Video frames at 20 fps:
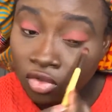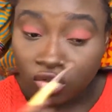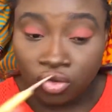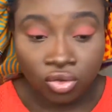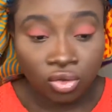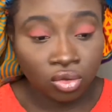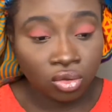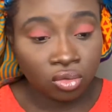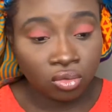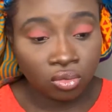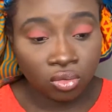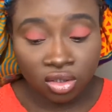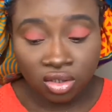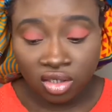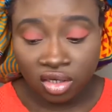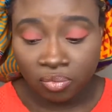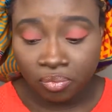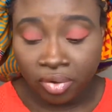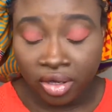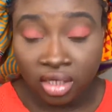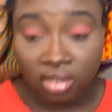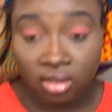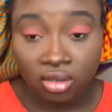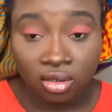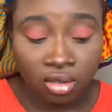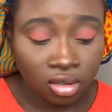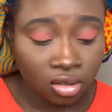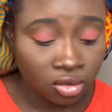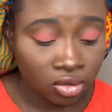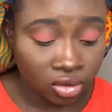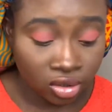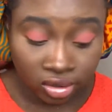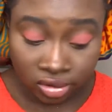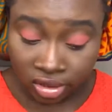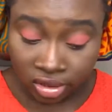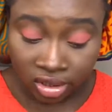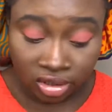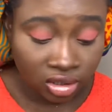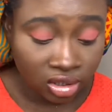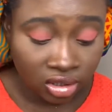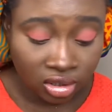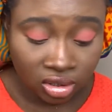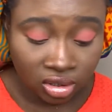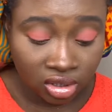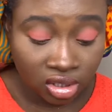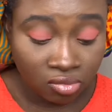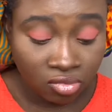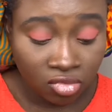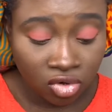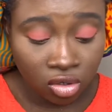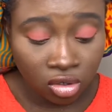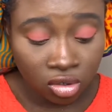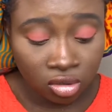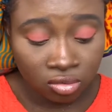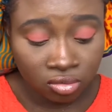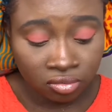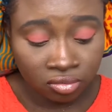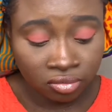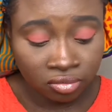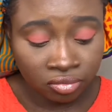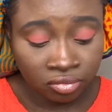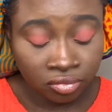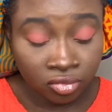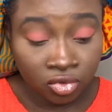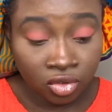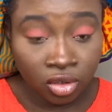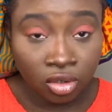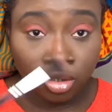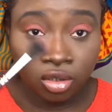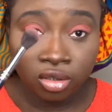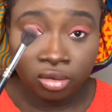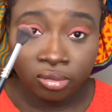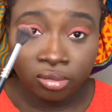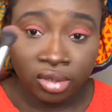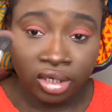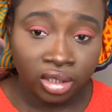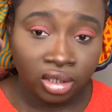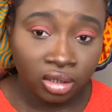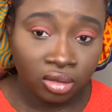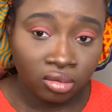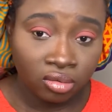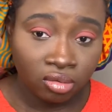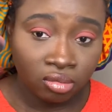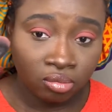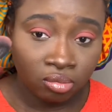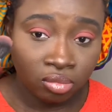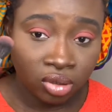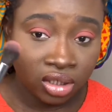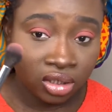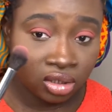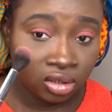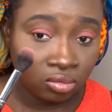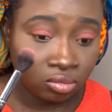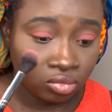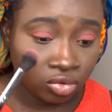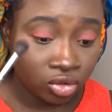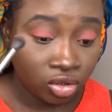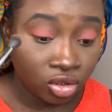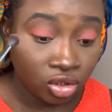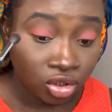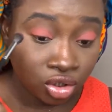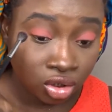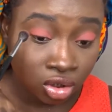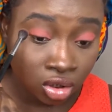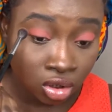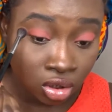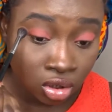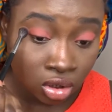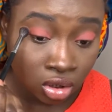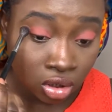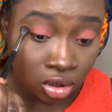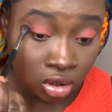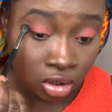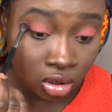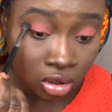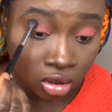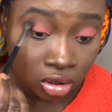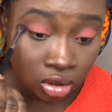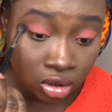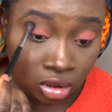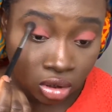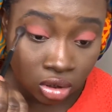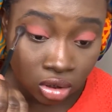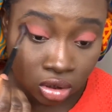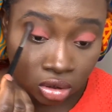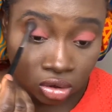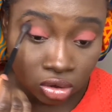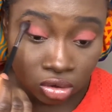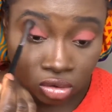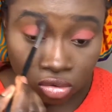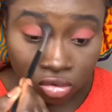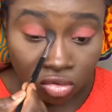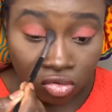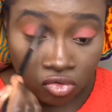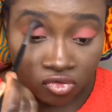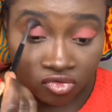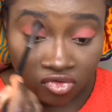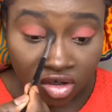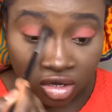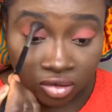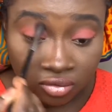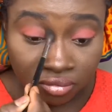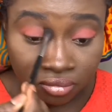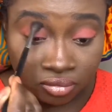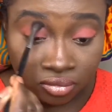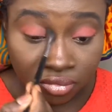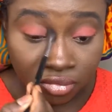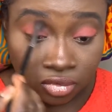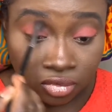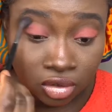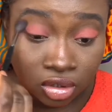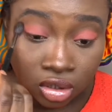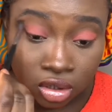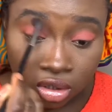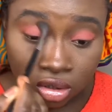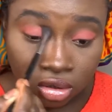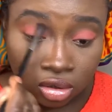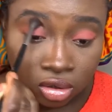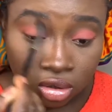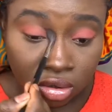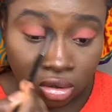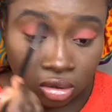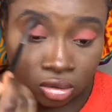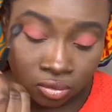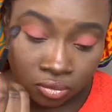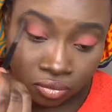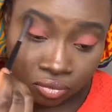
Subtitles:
So once I pack the color in, I take the same color on my blending brush and then I just go over the edges